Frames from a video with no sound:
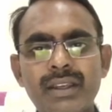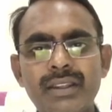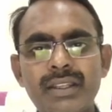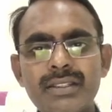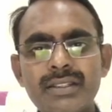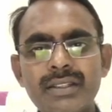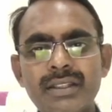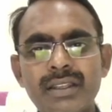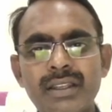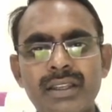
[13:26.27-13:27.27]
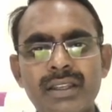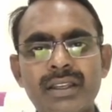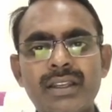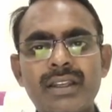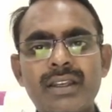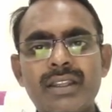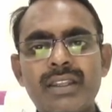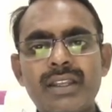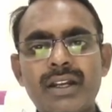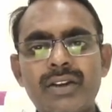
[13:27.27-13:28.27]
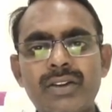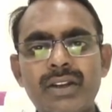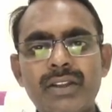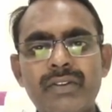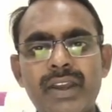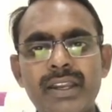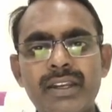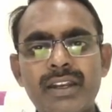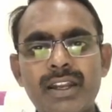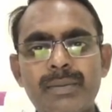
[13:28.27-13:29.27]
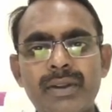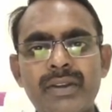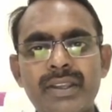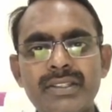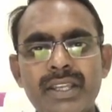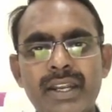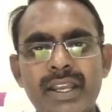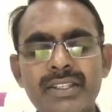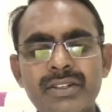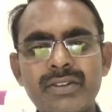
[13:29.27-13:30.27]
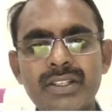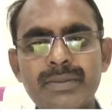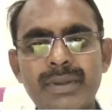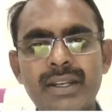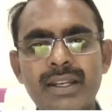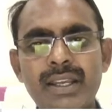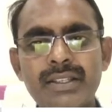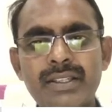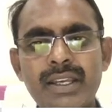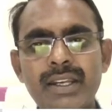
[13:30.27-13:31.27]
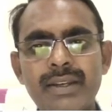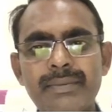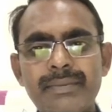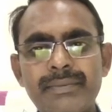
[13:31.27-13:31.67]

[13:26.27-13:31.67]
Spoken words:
In this, the controlling weight W is attached to the spindle as here,